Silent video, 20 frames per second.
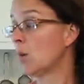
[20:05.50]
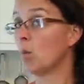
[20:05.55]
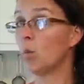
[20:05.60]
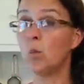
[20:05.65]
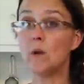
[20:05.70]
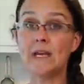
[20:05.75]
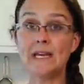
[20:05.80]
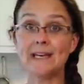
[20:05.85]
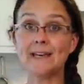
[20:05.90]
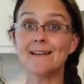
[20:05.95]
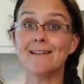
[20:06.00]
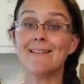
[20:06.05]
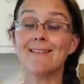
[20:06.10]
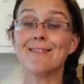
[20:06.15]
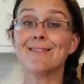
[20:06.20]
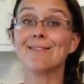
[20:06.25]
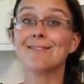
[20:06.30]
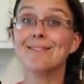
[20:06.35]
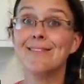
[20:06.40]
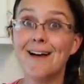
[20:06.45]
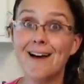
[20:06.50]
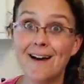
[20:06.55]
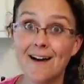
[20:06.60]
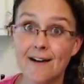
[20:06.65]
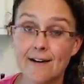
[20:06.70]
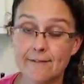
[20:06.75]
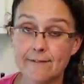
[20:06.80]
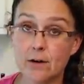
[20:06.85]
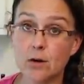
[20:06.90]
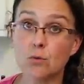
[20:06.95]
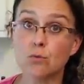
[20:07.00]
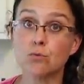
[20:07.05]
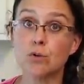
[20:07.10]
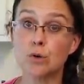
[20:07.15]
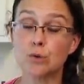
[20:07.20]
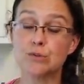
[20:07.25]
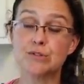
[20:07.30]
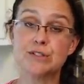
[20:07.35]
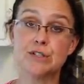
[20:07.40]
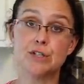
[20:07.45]
We love
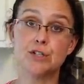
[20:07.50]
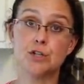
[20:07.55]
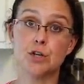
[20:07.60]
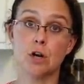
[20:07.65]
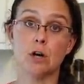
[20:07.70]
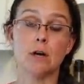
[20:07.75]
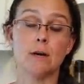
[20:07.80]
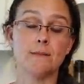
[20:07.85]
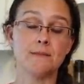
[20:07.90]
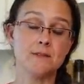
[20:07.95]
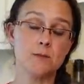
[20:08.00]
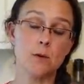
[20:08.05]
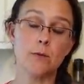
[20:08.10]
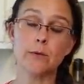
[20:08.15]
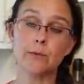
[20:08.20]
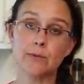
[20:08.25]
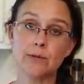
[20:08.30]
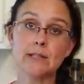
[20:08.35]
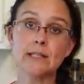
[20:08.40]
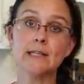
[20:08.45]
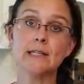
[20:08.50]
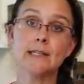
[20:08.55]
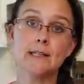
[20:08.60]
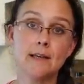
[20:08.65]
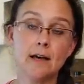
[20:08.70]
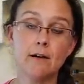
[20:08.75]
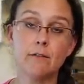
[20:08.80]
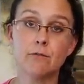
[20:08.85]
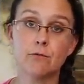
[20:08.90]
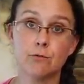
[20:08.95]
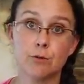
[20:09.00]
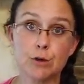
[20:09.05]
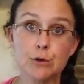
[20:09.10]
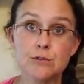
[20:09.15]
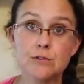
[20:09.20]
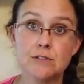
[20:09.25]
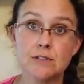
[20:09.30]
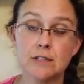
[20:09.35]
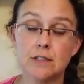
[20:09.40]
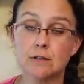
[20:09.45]
roasted turnips. Well, we really love
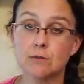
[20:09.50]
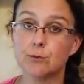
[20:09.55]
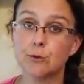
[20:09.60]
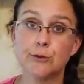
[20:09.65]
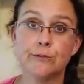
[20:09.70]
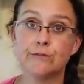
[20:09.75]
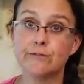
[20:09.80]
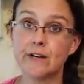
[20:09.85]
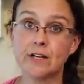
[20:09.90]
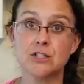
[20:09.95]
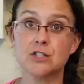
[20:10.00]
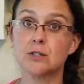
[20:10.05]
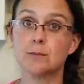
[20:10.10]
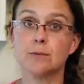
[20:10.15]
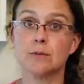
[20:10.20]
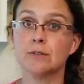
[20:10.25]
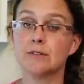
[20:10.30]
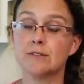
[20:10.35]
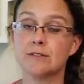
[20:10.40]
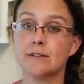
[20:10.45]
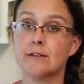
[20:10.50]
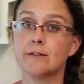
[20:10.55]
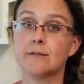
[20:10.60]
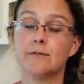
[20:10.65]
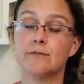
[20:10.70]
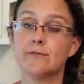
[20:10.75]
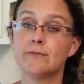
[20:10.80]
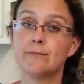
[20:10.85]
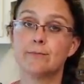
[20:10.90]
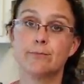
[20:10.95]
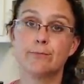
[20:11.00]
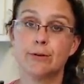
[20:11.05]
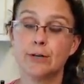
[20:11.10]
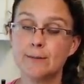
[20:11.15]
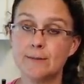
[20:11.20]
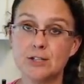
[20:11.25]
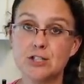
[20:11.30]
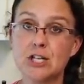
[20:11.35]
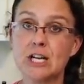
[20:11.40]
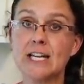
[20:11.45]
roasted root vegetables of
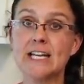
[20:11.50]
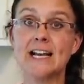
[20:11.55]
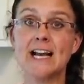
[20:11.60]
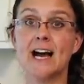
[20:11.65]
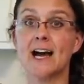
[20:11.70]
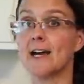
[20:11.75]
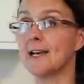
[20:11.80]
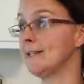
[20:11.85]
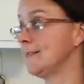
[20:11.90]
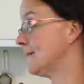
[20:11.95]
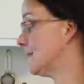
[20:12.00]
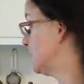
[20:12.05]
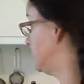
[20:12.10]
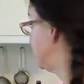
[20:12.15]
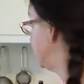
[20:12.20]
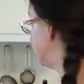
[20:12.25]
pretty much any kind.